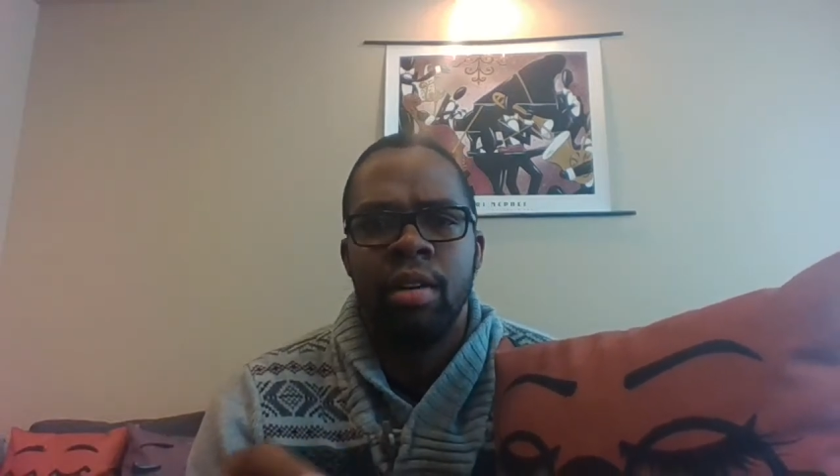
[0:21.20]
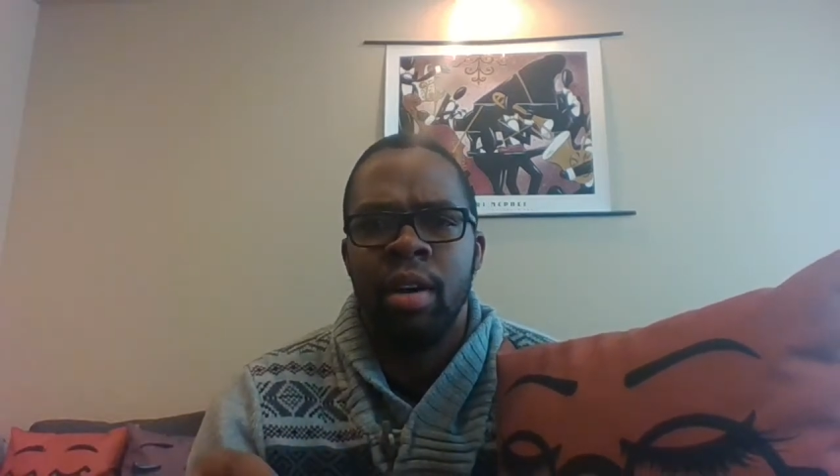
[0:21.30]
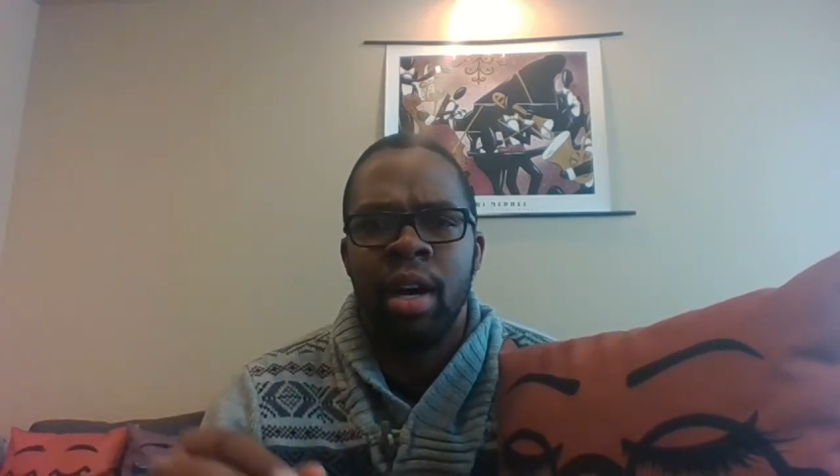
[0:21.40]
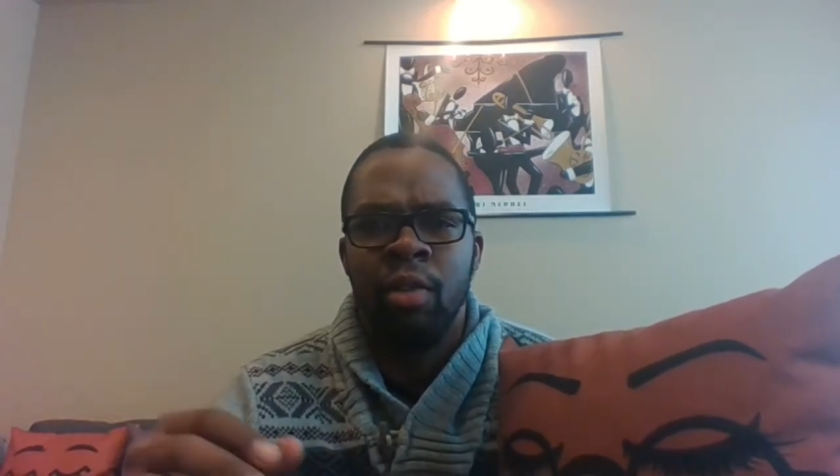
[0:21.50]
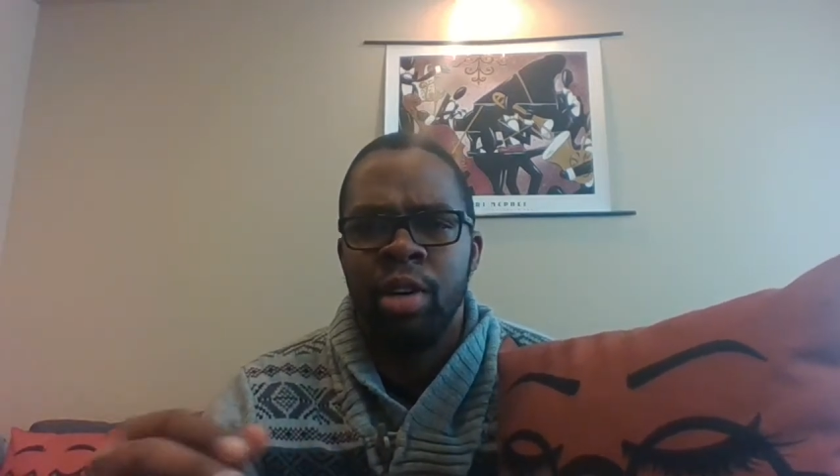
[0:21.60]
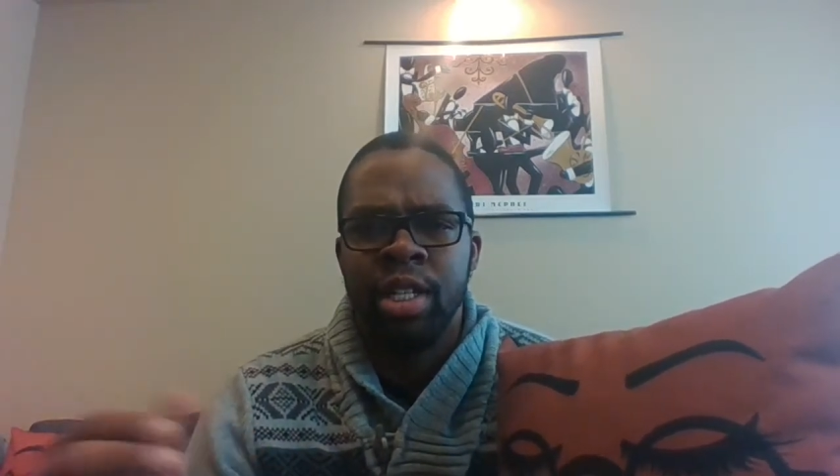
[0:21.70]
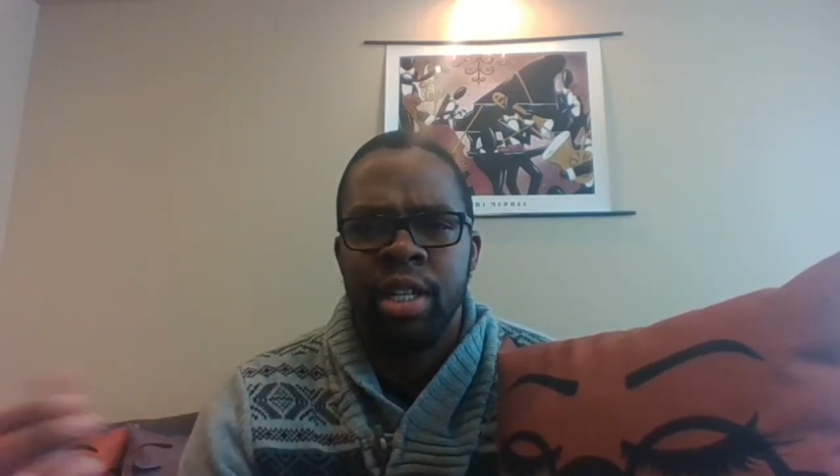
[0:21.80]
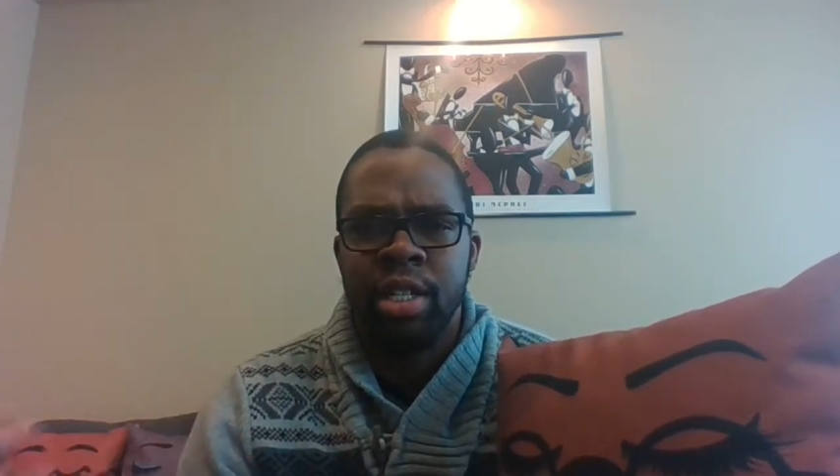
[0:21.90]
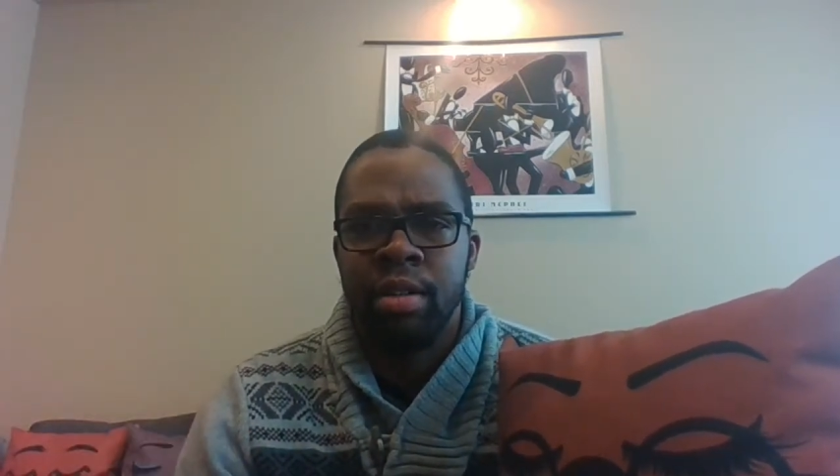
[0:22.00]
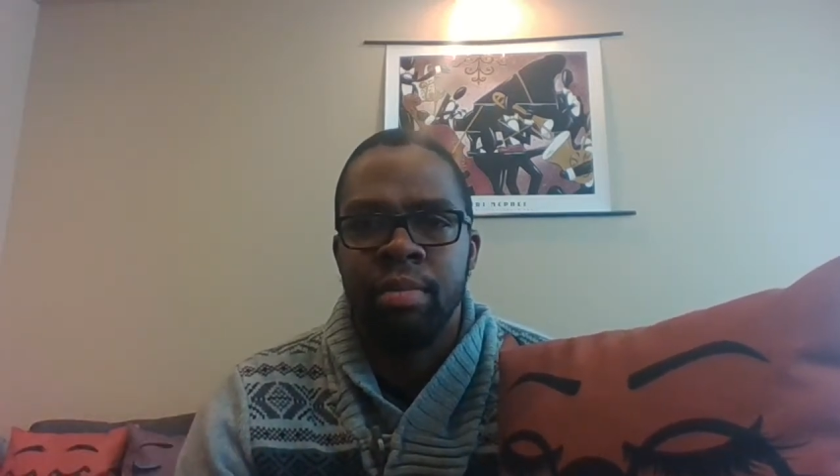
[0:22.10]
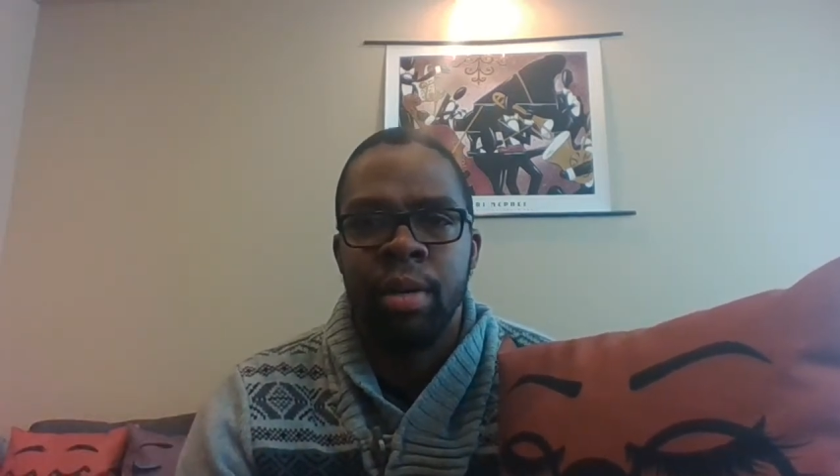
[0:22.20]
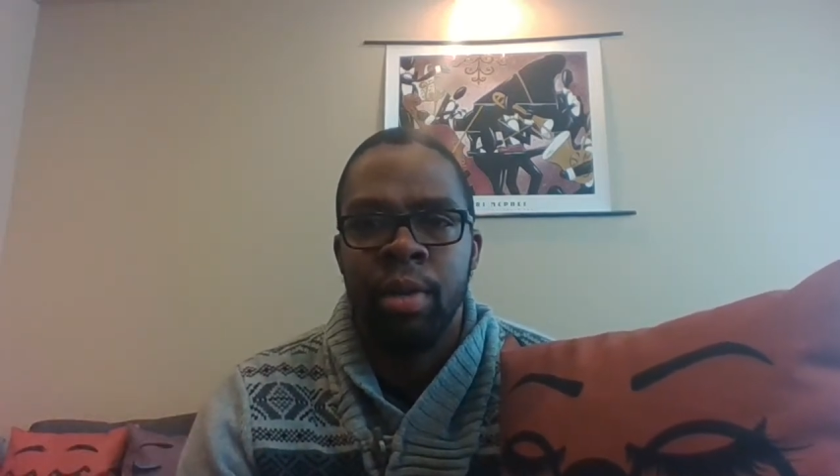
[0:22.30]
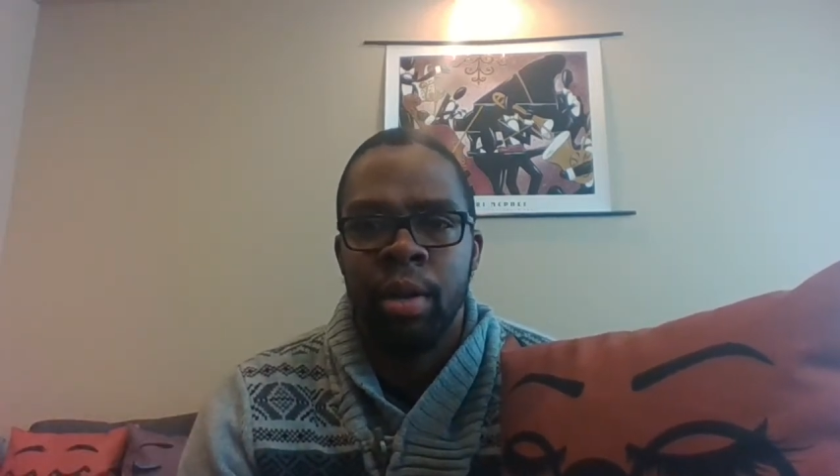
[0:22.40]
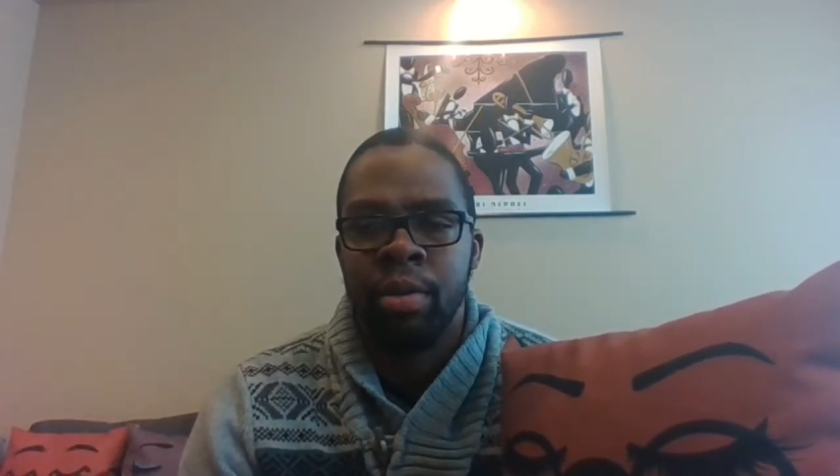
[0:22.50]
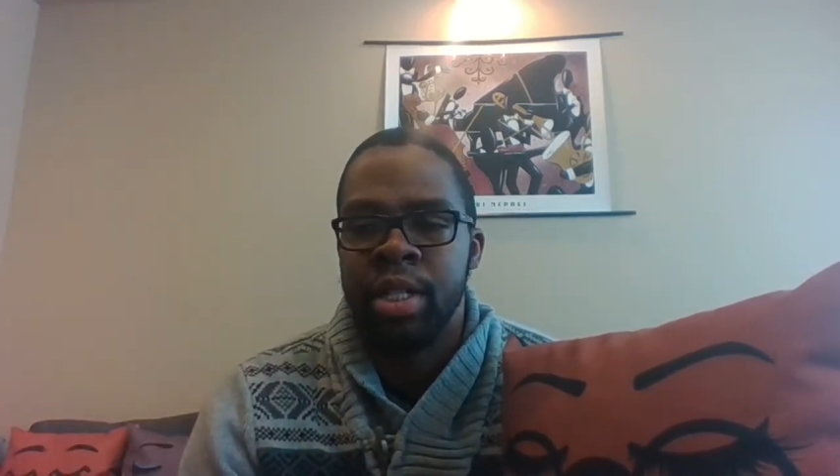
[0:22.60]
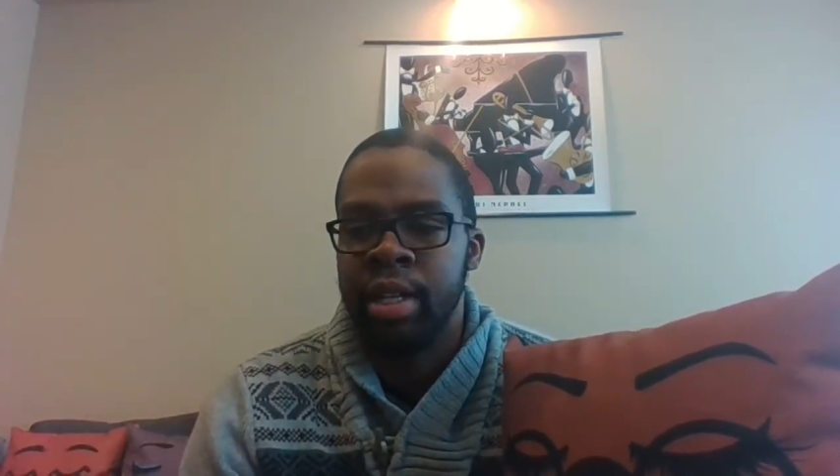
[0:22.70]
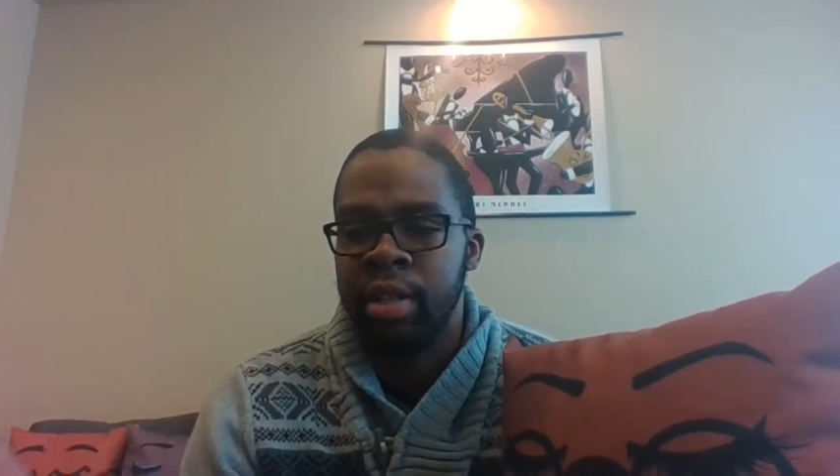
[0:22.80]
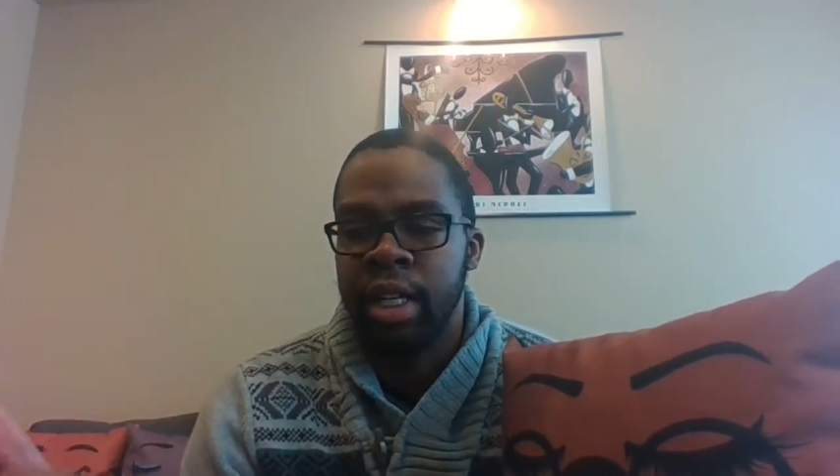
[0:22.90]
uh, reached out to people that were skilled